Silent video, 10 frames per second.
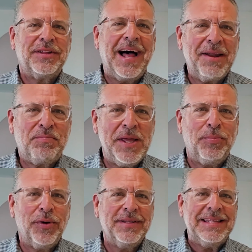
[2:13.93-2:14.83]
a lot of
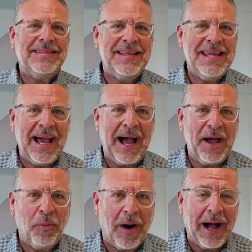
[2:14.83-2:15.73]
people in the
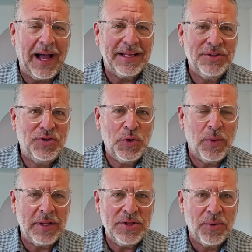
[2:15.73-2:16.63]
DIY,
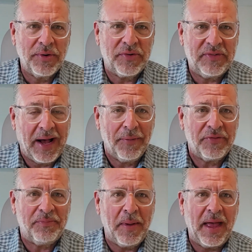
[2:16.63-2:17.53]
do-it-yourself
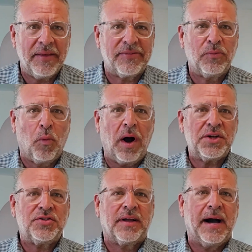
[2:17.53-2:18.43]
space.
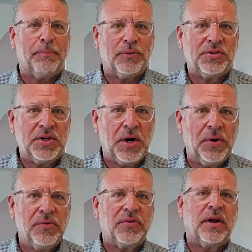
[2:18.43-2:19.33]
Watched a couple
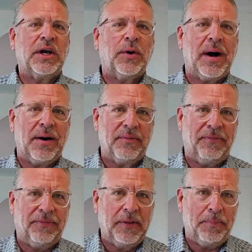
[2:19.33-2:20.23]
shows, they're going to go out and
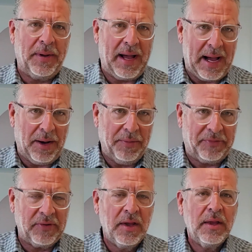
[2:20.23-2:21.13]
flip a house.